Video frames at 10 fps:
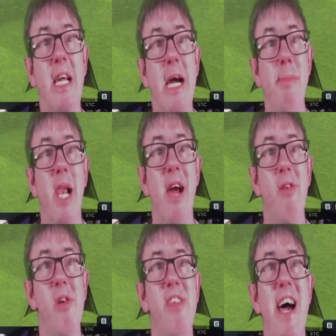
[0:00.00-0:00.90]

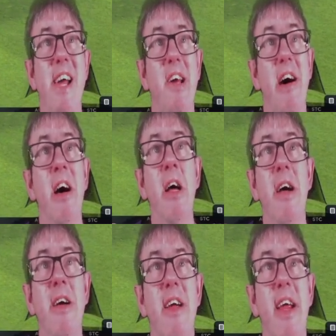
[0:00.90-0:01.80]
Caballero's header
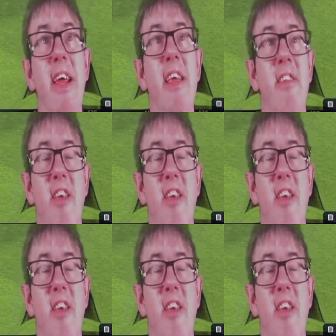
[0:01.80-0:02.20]
is